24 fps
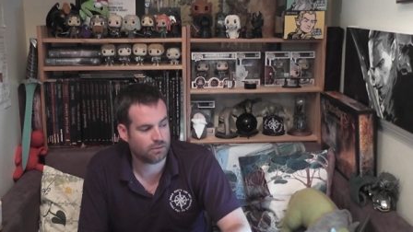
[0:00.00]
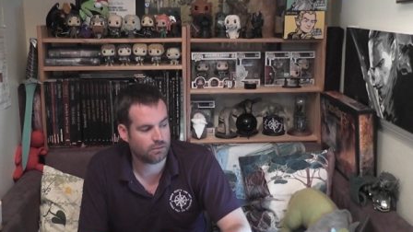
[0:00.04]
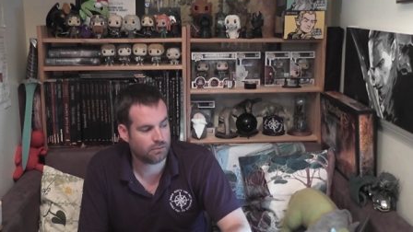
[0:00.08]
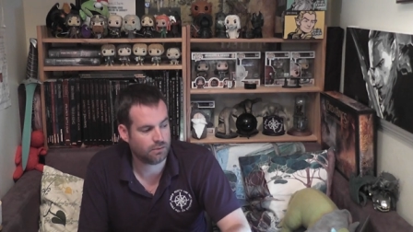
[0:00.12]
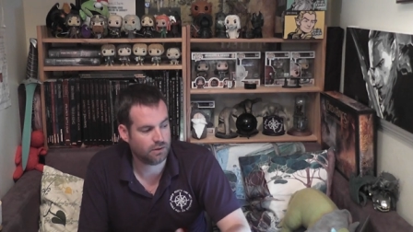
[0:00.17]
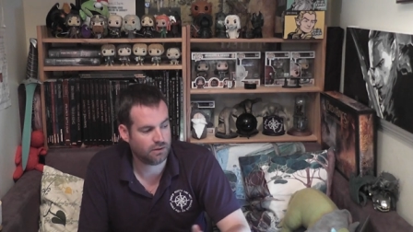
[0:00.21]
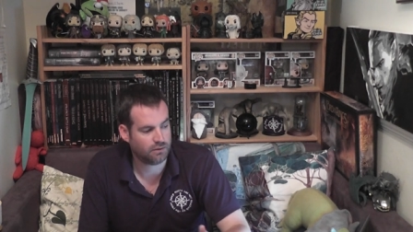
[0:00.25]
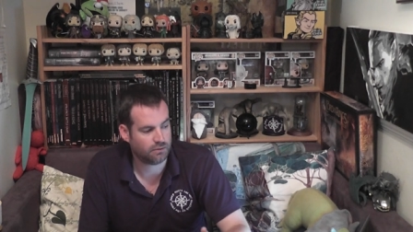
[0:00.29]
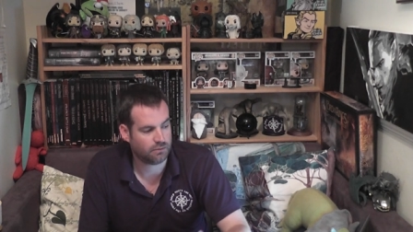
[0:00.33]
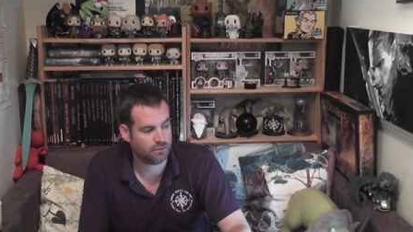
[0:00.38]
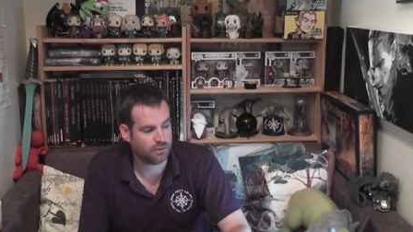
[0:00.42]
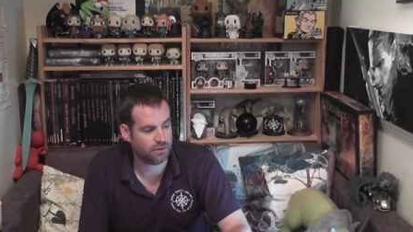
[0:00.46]

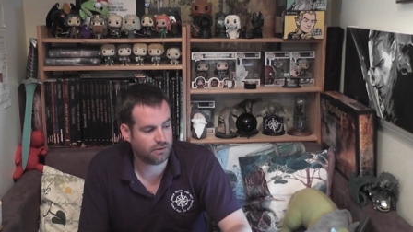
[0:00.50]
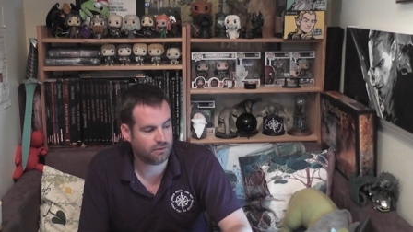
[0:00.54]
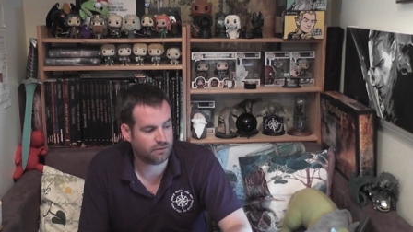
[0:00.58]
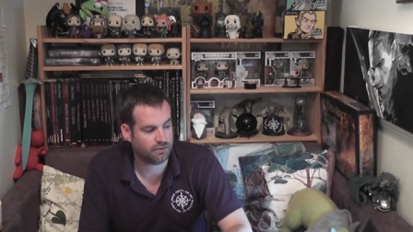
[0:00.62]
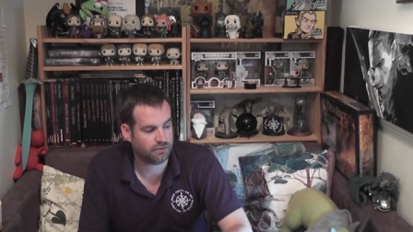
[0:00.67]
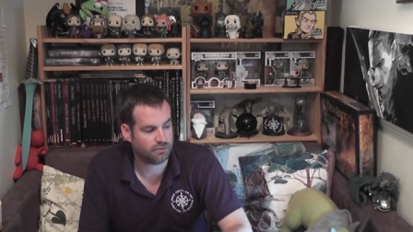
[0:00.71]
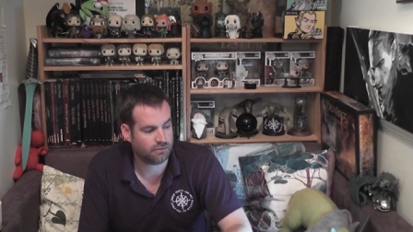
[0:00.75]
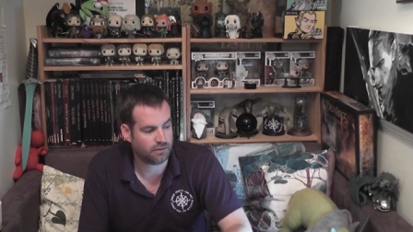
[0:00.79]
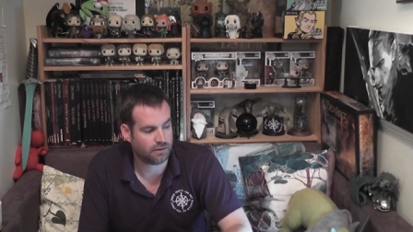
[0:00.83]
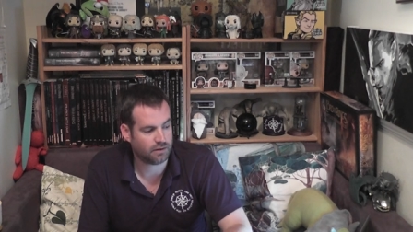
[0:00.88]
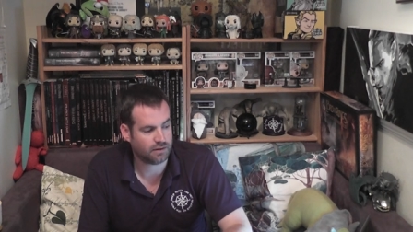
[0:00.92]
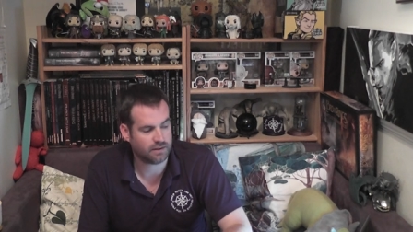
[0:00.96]
We we've
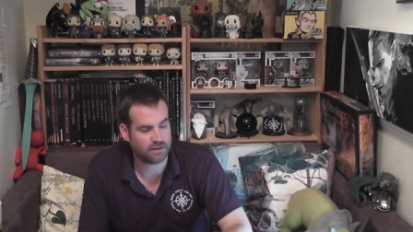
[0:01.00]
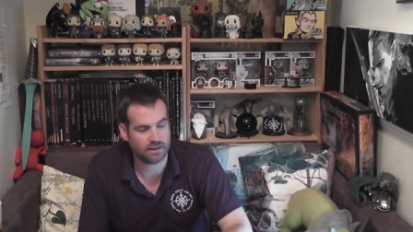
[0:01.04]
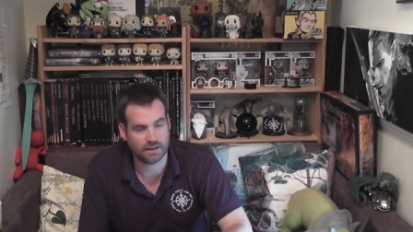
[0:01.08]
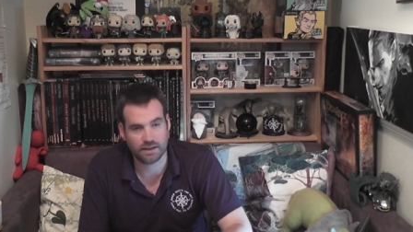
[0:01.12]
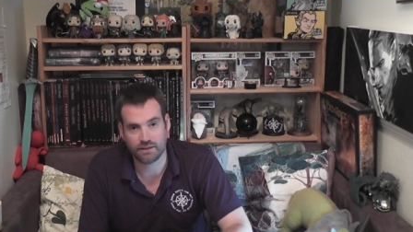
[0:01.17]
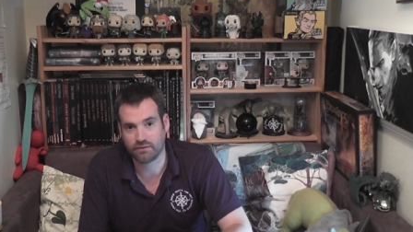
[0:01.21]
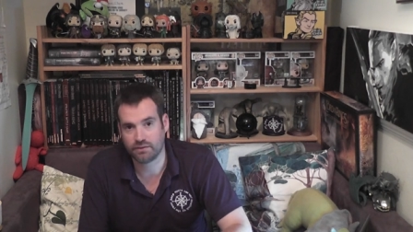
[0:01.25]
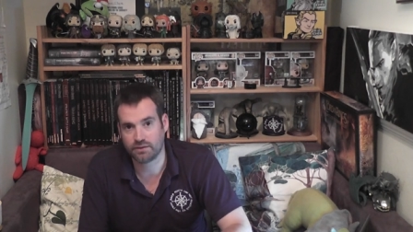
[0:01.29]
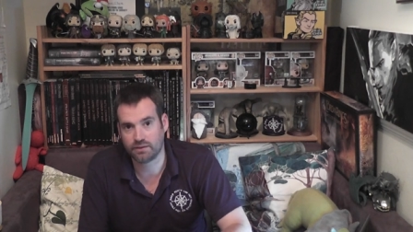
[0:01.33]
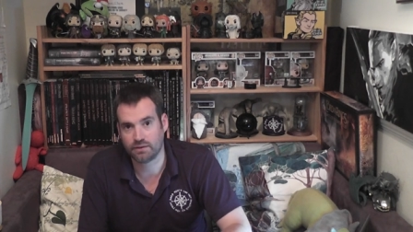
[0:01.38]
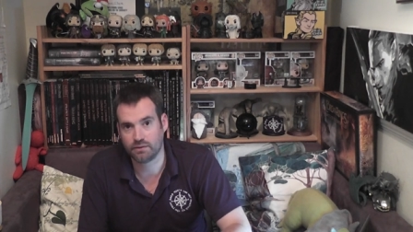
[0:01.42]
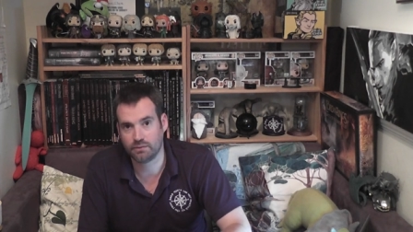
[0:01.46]

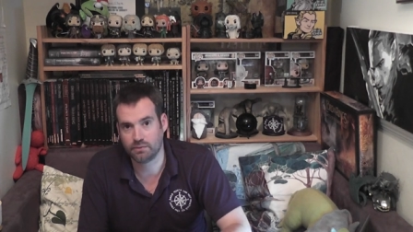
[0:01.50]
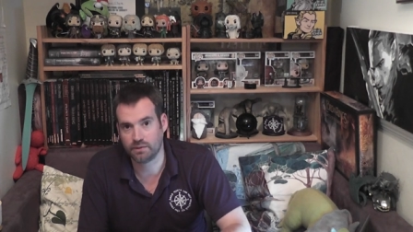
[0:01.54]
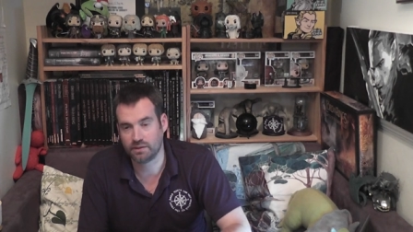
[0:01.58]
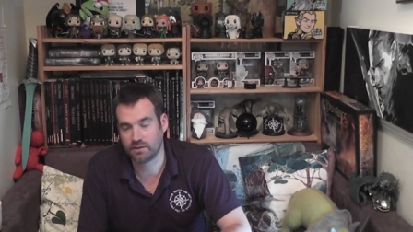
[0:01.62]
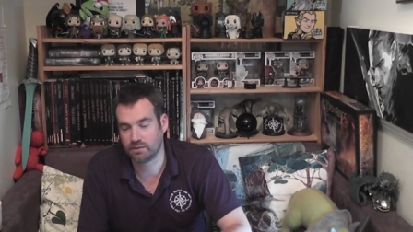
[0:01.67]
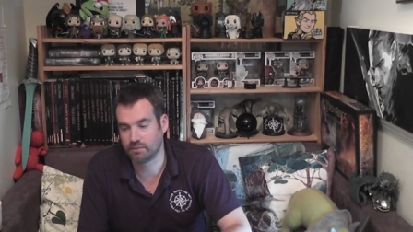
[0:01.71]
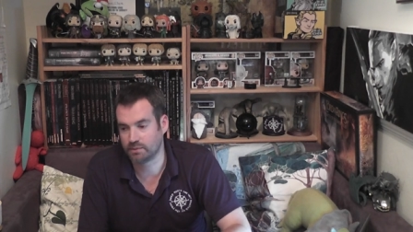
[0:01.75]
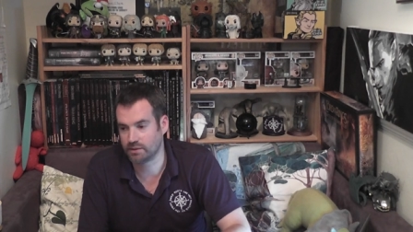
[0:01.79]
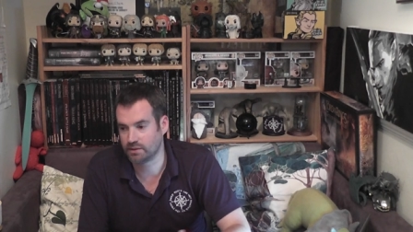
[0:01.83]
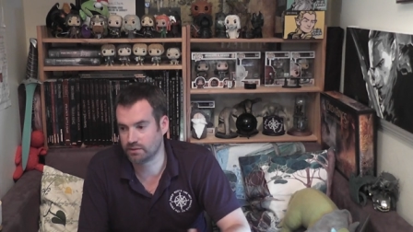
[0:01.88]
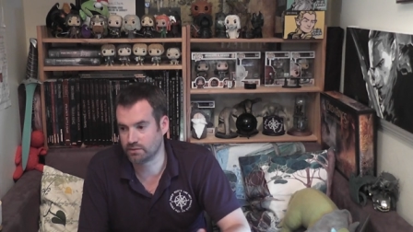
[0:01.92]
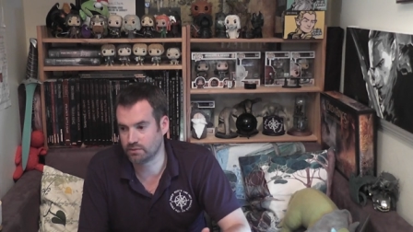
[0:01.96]
isolated for two
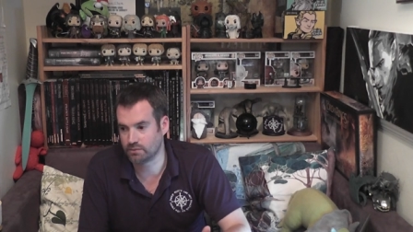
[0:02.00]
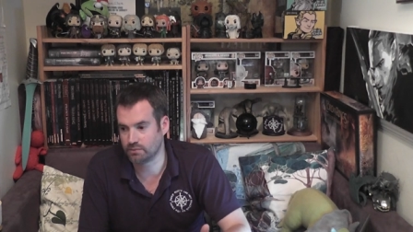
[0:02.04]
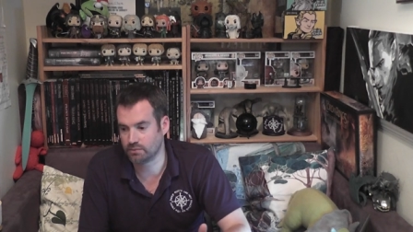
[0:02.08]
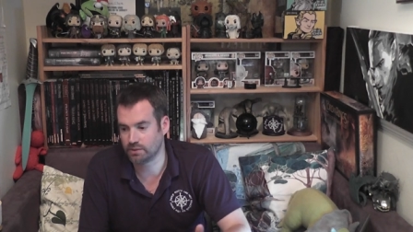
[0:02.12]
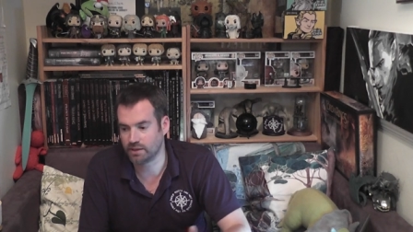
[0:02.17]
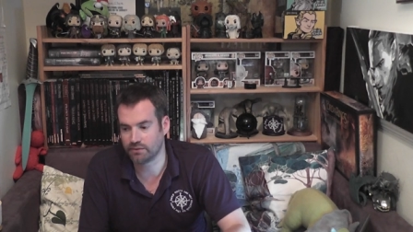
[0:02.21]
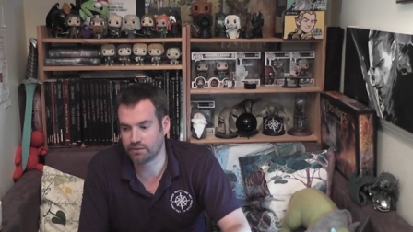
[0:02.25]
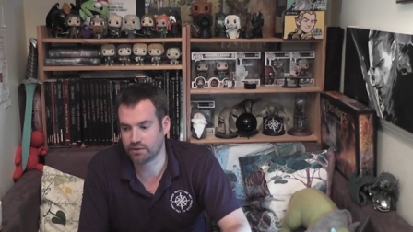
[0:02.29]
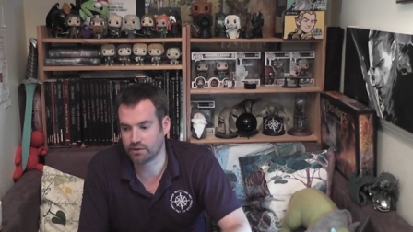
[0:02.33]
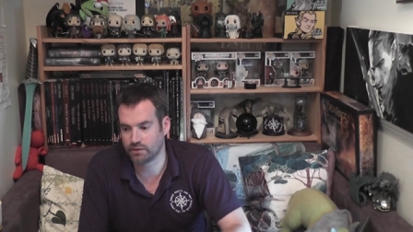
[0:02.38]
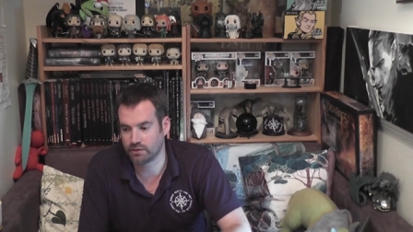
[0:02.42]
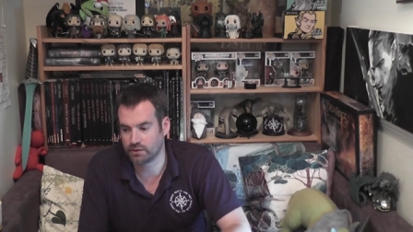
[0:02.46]
weeks to make sure we
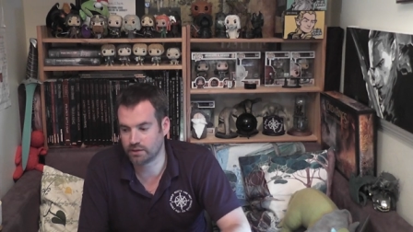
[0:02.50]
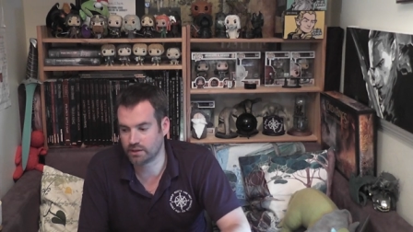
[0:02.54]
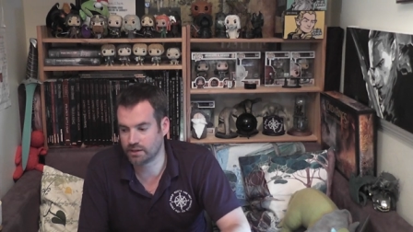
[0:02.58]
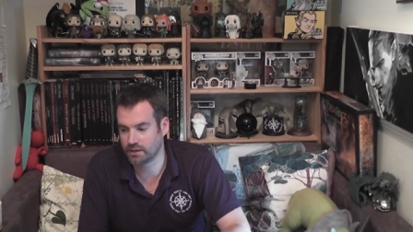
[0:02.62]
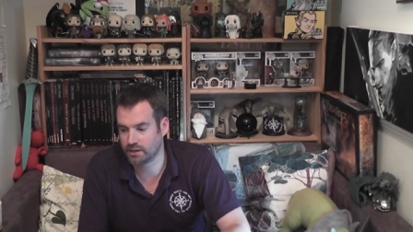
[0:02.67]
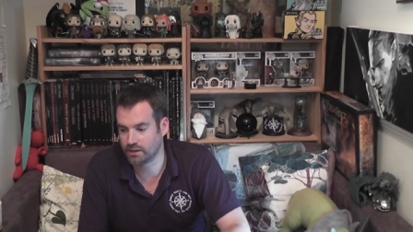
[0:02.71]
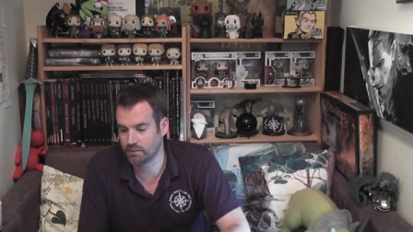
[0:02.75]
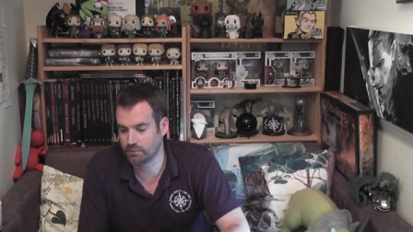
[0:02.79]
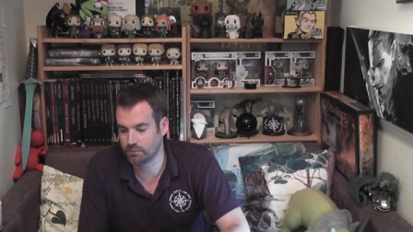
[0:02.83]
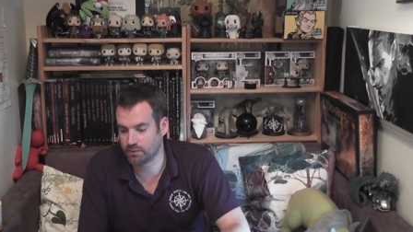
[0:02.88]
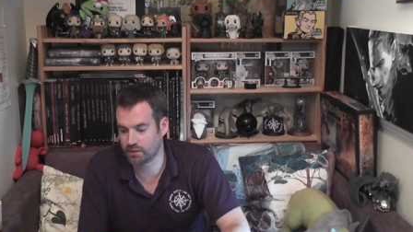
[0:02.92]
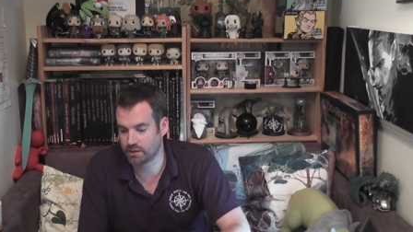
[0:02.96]
haven't got it,
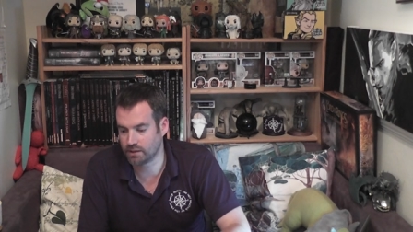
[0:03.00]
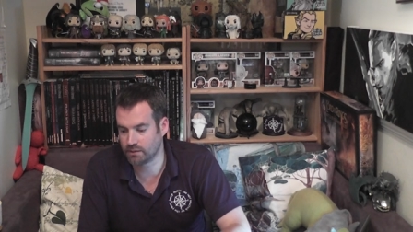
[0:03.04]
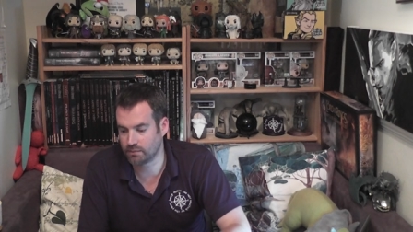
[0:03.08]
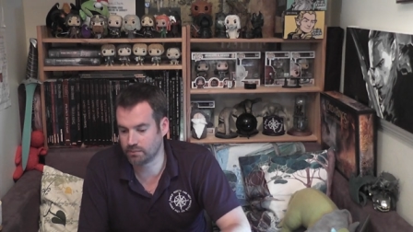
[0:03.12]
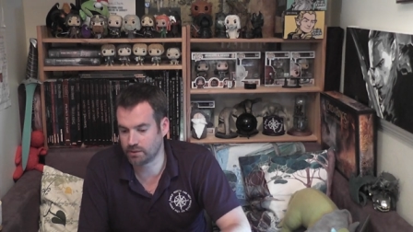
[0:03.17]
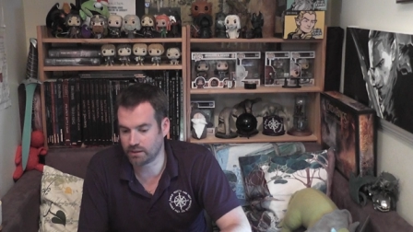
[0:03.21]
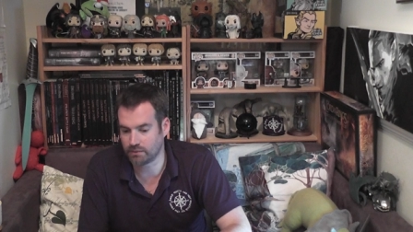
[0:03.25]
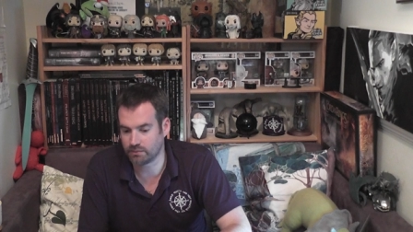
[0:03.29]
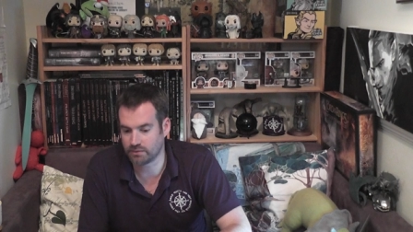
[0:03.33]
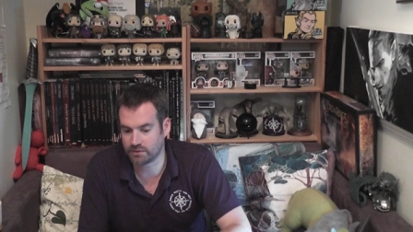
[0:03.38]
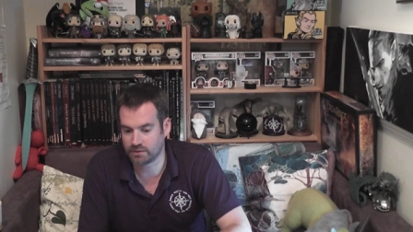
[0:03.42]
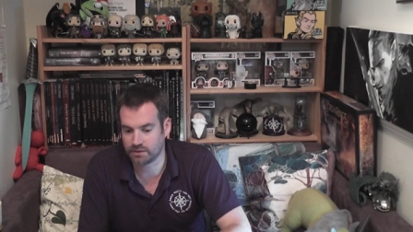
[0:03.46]
and we're going to
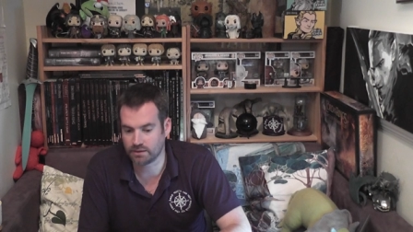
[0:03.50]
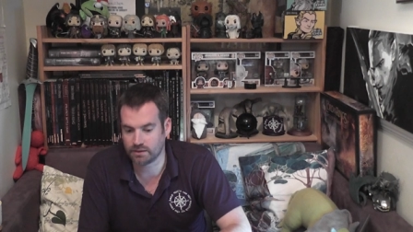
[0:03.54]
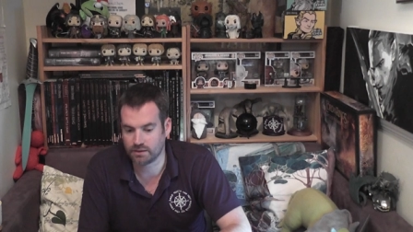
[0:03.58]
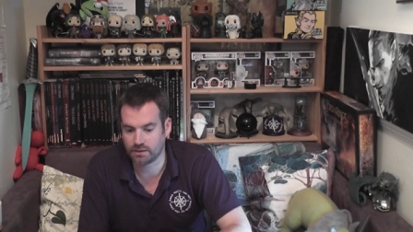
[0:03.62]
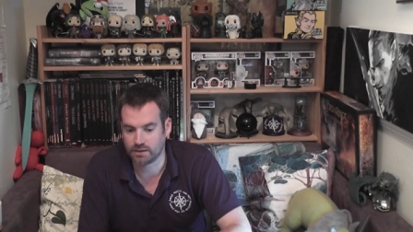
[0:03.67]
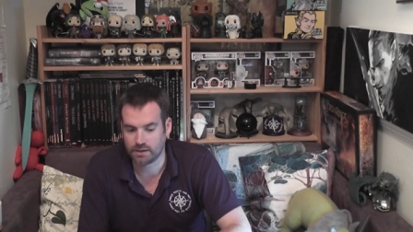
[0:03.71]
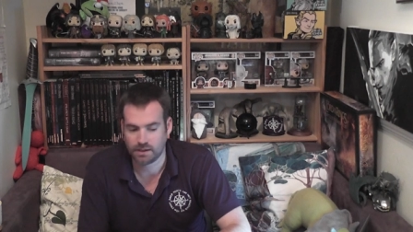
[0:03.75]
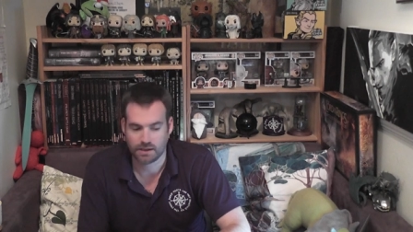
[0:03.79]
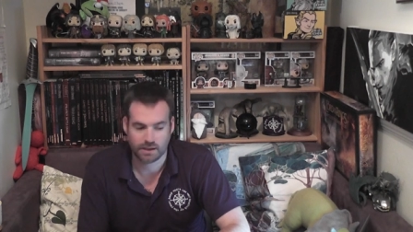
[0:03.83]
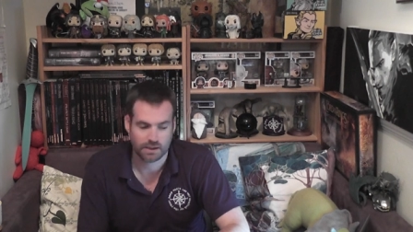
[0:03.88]
be able to